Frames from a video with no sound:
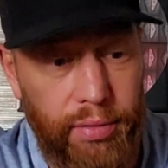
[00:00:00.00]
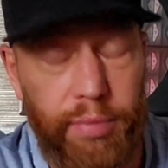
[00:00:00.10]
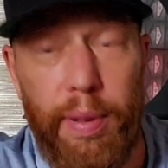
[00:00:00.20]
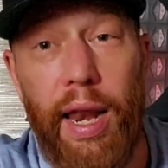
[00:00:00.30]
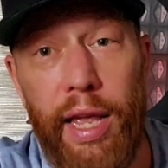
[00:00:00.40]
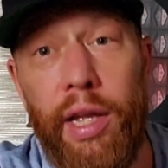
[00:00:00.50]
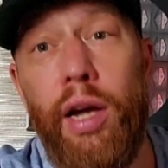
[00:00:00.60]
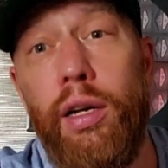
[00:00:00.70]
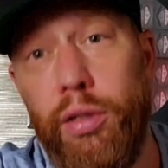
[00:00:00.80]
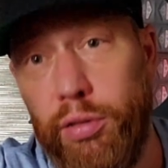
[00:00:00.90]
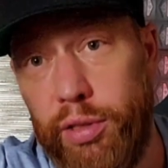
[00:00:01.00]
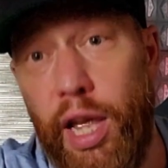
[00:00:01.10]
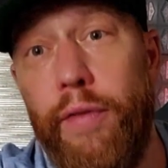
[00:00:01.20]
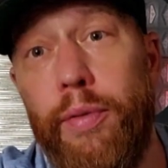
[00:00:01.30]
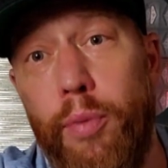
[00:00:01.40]
Berlanga,
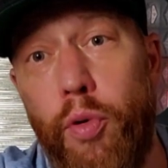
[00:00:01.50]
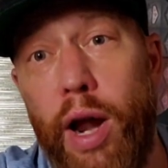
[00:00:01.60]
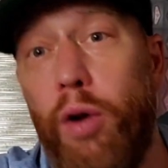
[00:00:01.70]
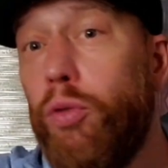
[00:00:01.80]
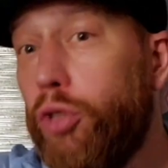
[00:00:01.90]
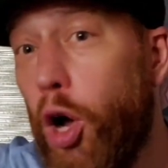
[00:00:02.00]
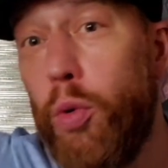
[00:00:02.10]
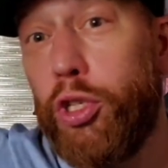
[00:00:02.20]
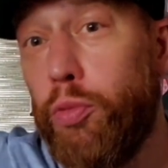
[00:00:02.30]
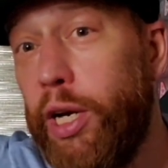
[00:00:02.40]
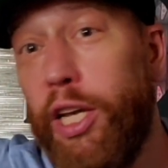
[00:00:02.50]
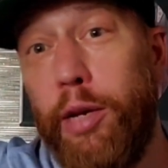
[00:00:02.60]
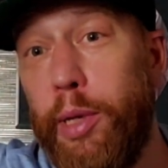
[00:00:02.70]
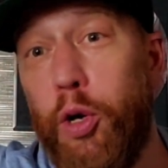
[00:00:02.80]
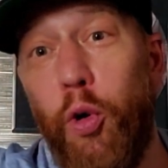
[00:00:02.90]
David Morrell. No one's really going
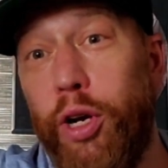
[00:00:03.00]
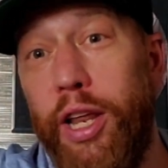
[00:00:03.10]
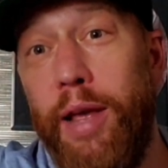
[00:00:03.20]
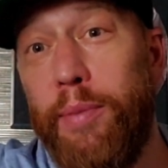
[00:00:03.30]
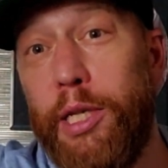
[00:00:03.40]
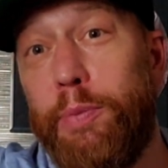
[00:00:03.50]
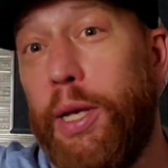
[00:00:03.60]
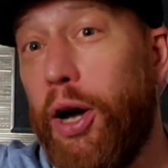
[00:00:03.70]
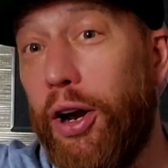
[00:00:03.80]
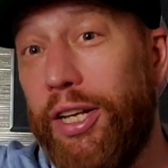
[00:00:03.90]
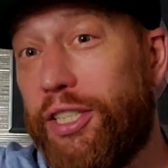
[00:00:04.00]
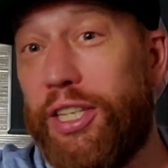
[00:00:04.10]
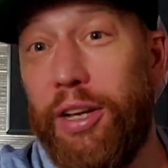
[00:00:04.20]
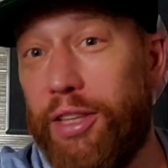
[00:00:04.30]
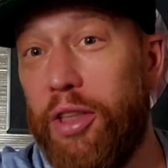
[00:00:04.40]
to be calling him, let's be
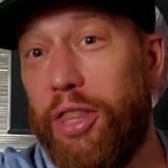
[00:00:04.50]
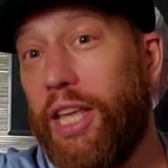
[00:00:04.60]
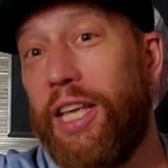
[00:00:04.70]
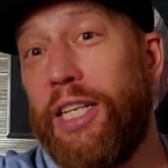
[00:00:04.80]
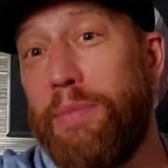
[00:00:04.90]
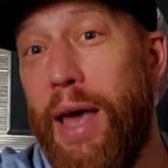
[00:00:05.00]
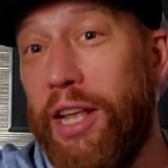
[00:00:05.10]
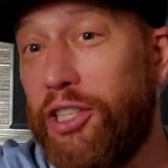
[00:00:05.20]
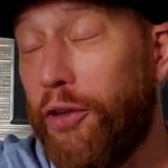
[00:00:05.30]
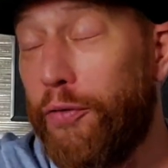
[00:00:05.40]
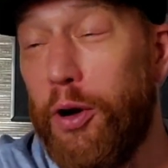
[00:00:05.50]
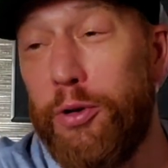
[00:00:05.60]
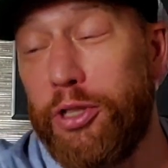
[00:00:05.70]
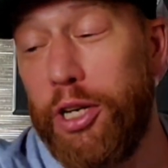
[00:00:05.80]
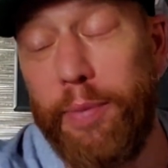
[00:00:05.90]
honest. I don't think his manager's
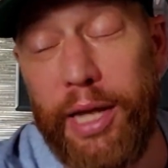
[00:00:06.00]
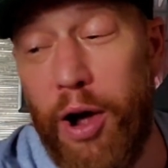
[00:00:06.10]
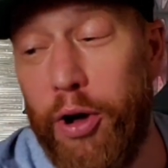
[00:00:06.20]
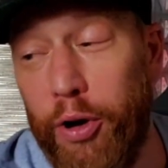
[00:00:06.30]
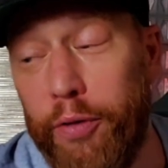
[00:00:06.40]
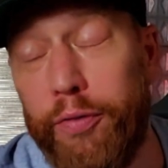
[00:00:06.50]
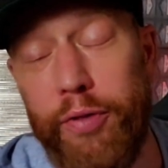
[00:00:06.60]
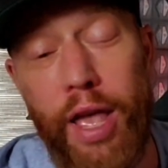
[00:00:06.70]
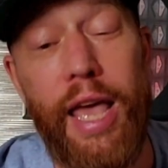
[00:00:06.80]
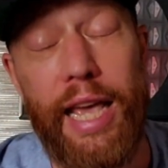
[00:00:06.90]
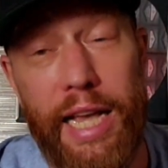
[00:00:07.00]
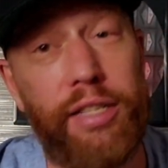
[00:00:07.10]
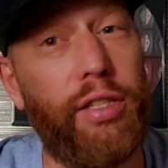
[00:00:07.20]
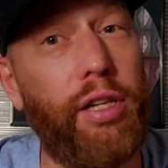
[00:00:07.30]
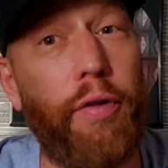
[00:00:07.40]
phone's going to be going off.
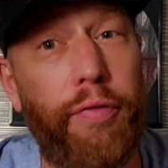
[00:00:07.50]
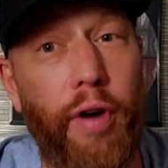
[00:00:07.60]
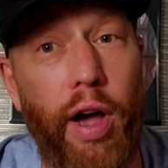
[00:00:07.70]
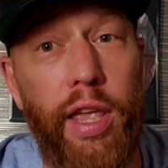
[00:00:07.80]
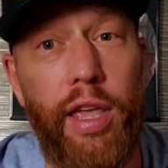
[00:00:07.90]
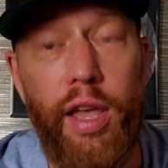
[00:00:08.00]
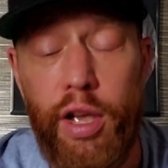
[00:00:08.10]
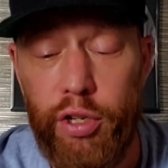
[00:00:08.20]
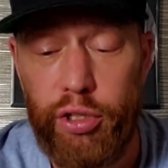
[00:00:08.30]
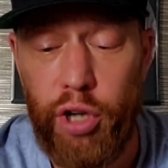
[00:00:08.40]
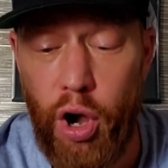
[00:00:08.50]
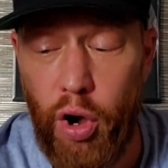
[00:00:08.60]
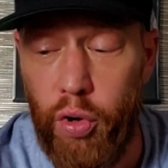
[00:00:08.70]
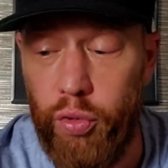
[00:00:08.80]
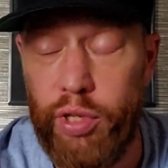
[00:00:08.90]
He's a tough fight.
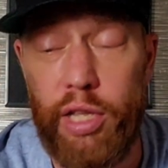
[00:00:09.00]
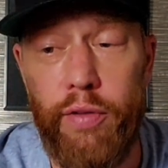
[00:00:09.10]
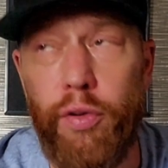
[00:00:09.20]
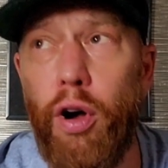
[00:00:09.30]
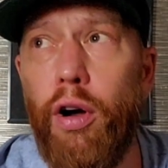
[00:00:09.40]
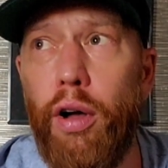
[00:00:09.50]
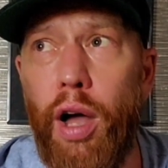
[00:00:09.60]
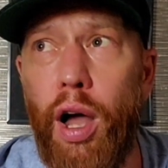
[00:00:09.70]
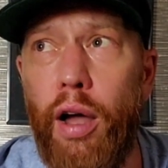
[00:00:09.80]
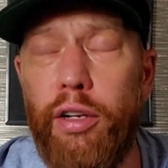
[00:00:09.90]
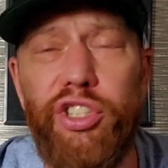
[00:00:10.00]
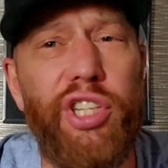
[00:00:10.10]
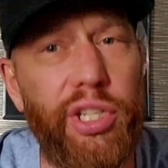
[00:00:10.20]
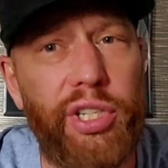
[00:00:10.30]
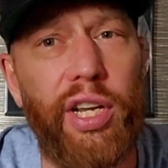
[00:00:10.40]
So then you've got
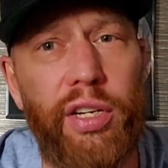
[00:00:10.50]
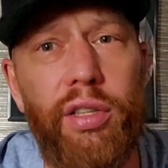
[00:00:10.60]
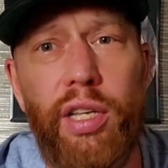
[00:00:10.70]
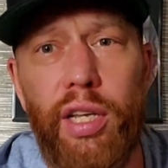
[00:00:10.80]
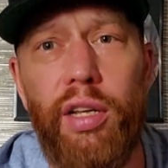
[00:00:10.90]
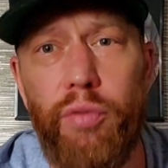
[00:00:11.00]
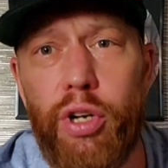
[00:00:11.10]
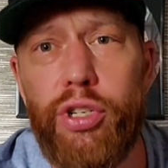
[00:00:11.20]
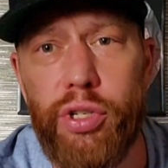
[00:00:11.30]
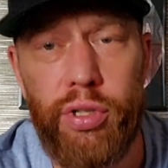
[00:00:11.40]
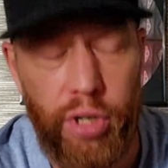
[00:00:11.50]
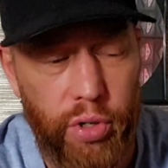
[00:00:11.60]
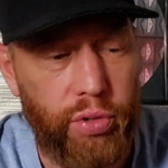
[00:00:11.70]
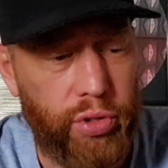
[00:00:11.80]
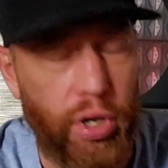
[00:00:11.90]
Shishkin, the Russian,
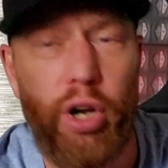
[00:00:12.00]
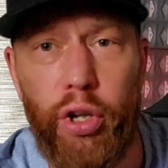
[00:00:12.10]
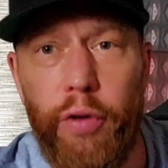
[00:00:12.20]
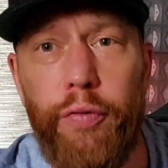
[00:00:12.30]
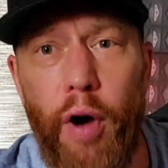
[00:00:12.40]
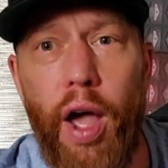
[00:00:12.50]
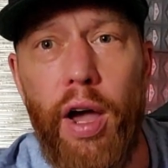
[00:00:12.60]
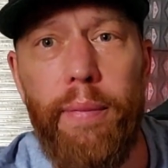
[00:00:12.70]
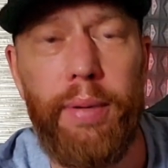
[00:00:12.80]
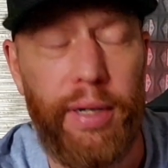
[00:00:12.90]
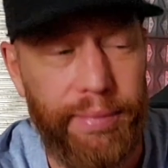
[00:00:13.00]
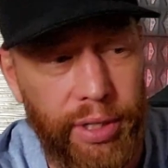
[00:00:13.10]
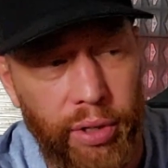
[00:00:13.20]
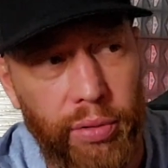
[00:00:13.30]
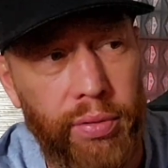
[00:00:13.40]
who's a good fighter, but, you
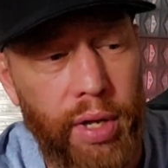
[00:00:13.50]
know,